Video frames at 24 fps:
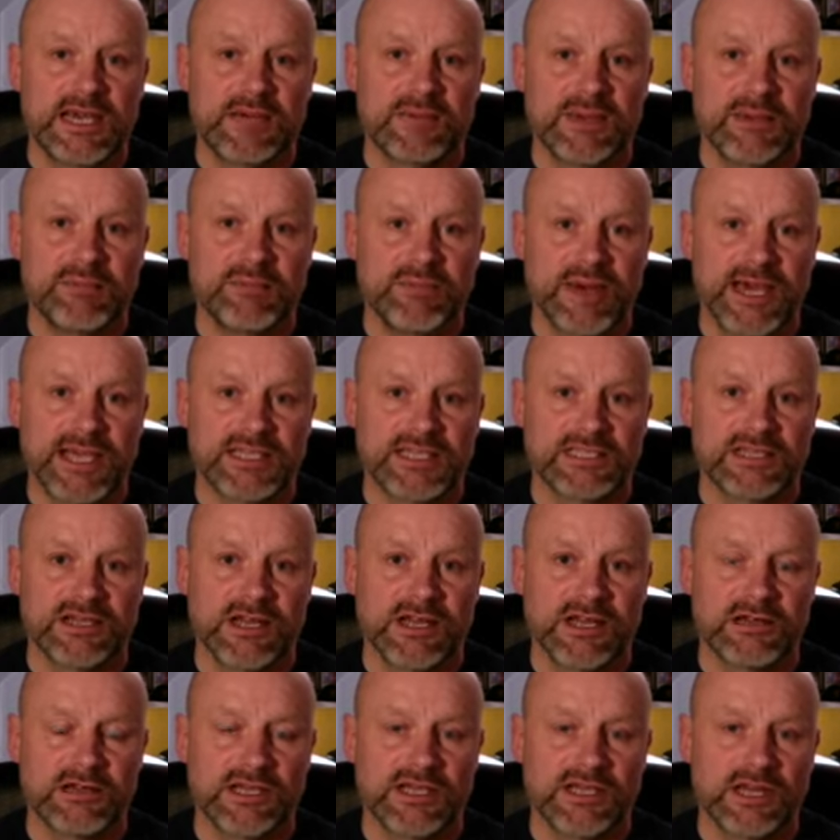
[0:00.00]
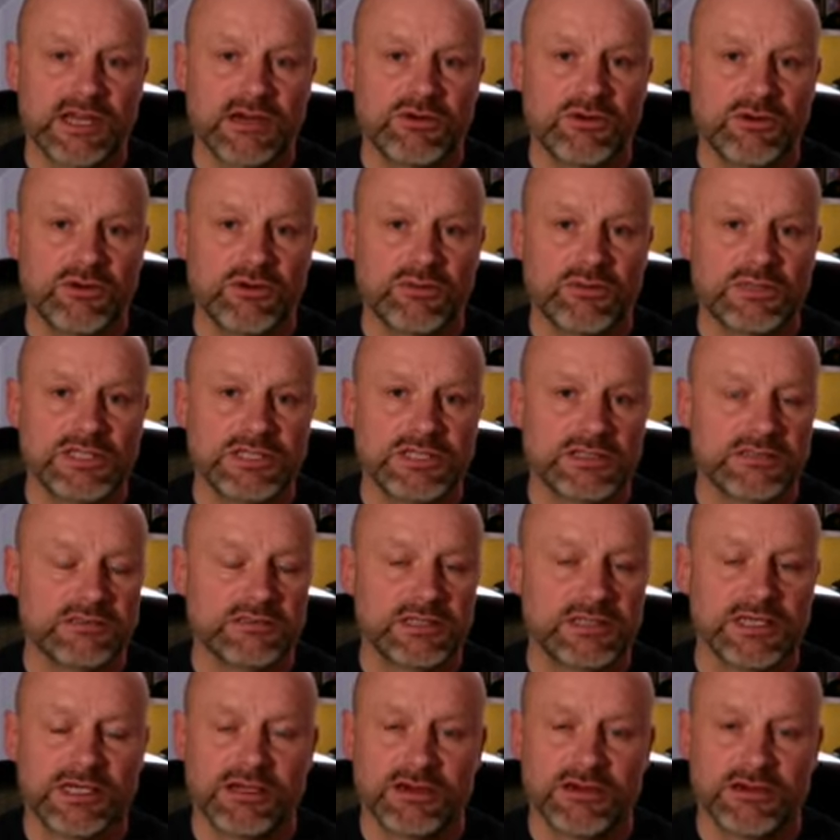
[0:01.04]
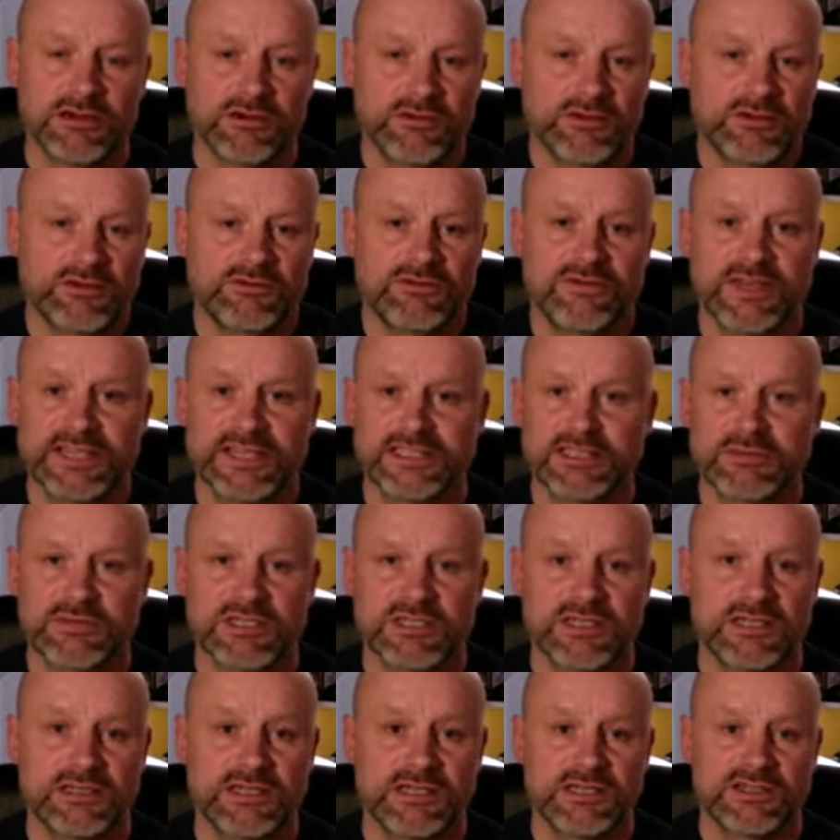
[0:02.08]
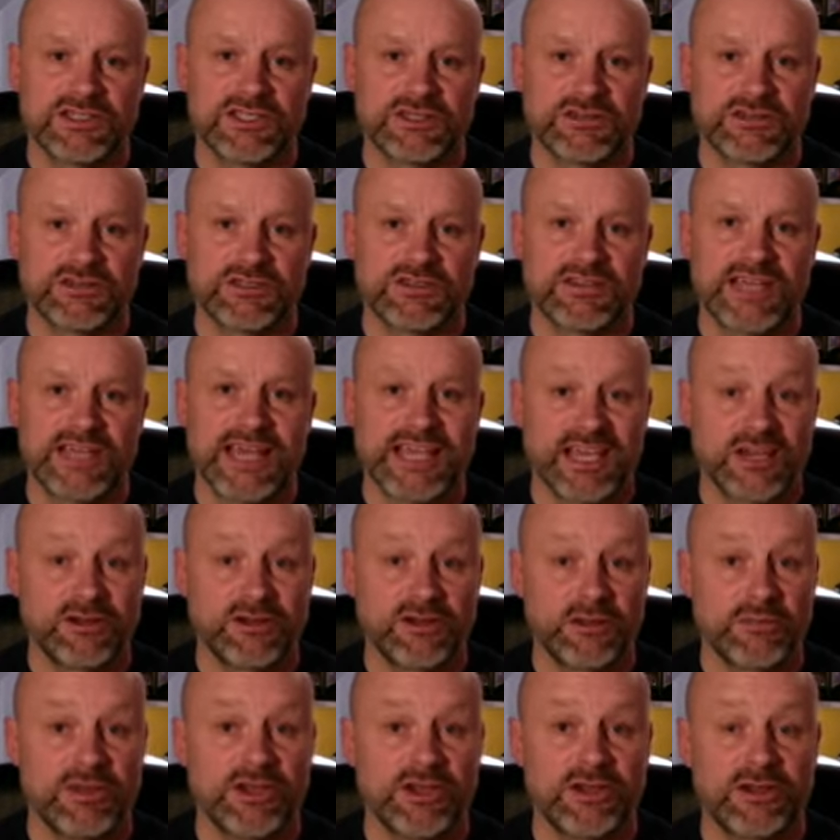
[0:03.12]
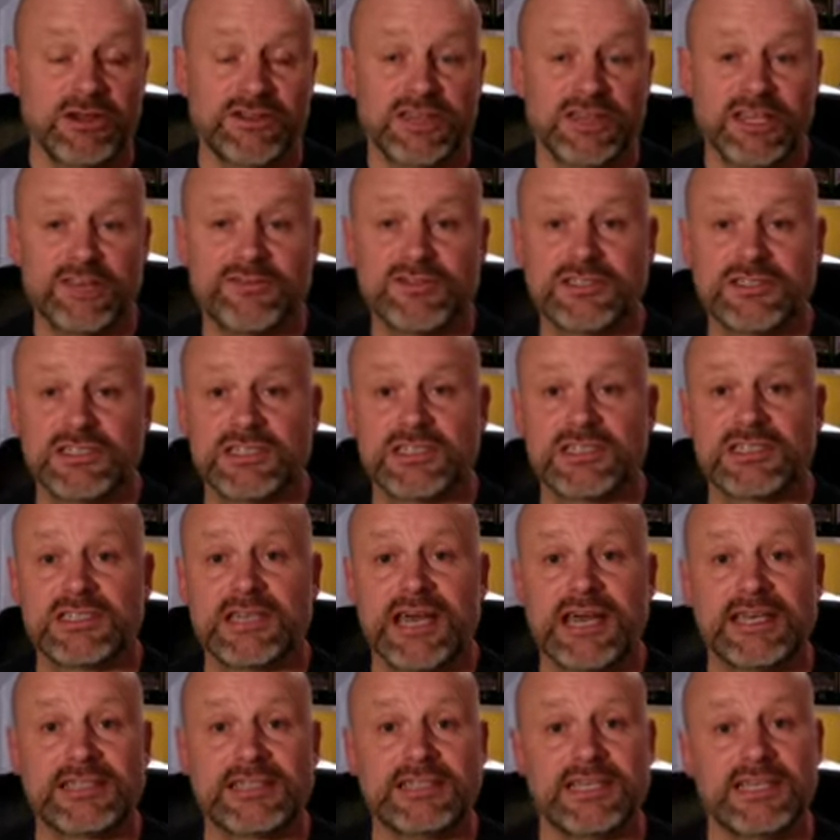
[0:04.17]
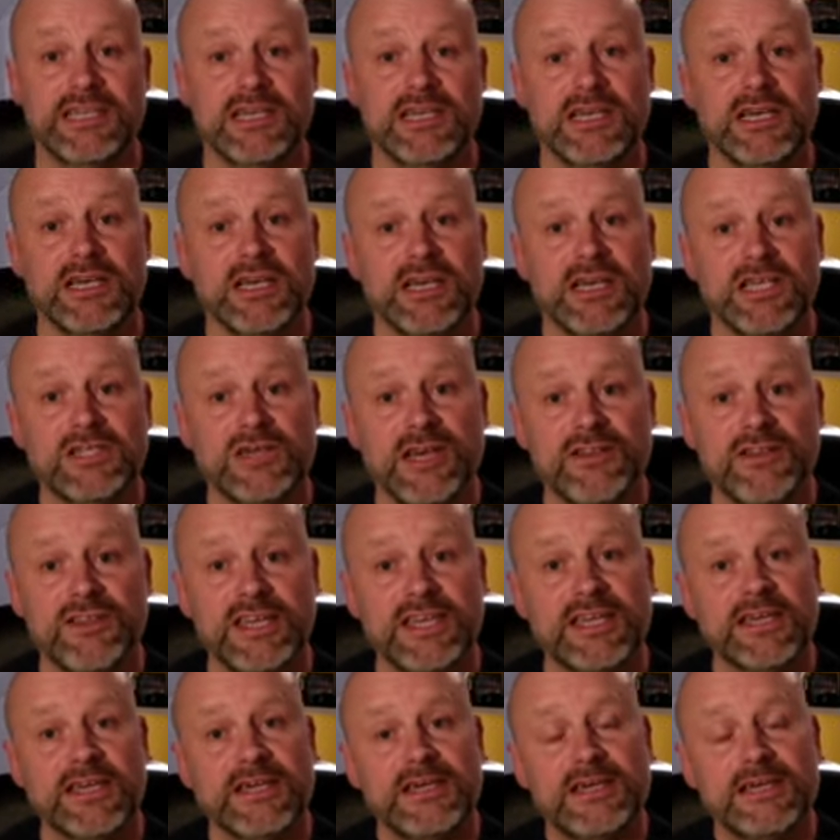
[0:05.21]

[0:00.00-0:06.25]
impacts in our homes and on victims and children, that can only be a good thing for society. So I think